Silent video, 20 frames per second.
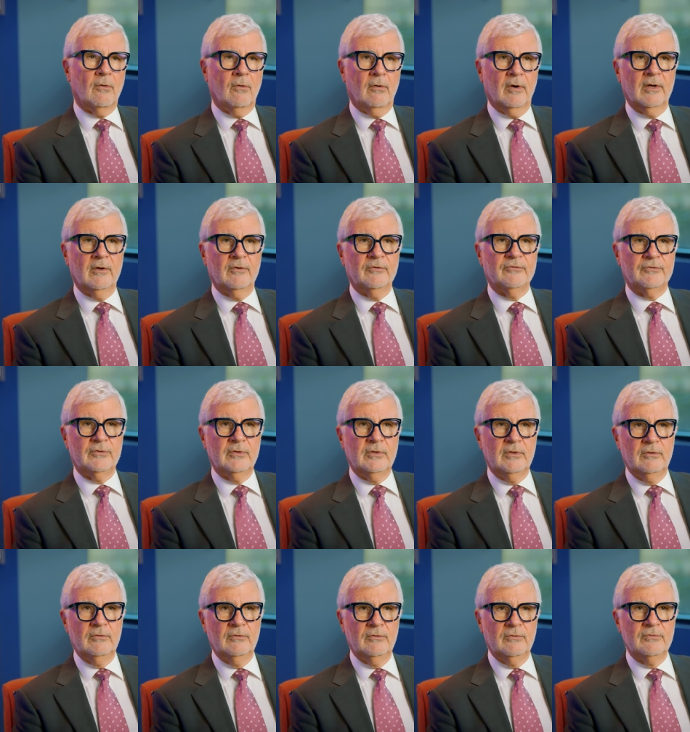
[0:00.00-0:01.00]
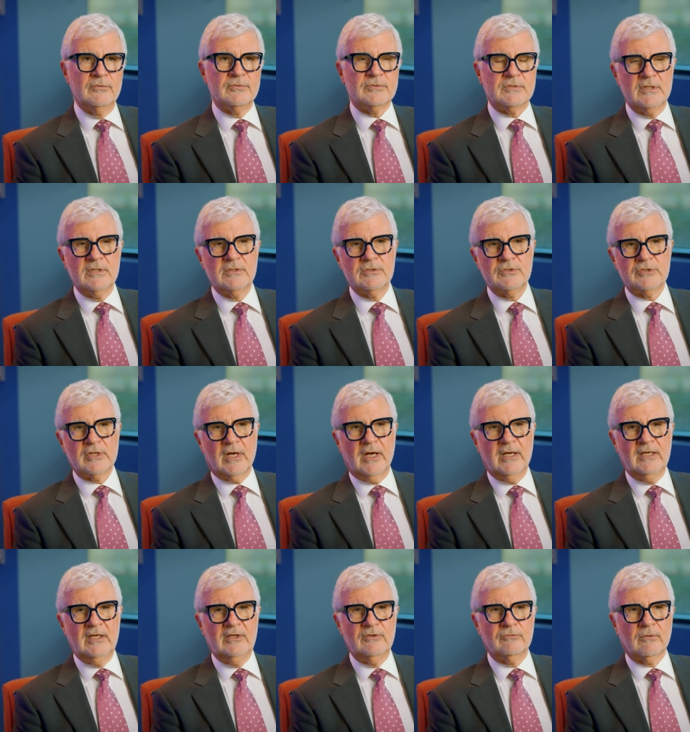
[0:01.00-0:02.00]
oils used in
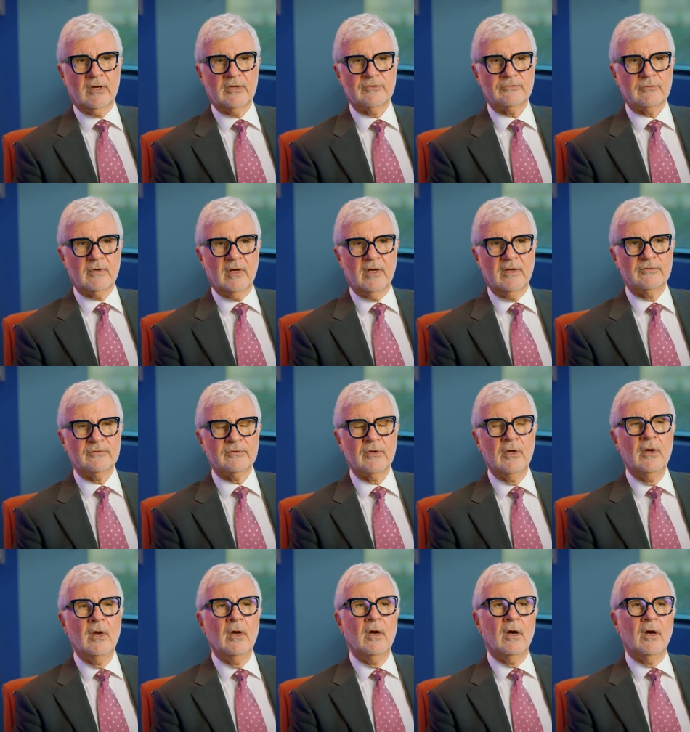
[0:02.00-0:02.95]
Chinese restaurants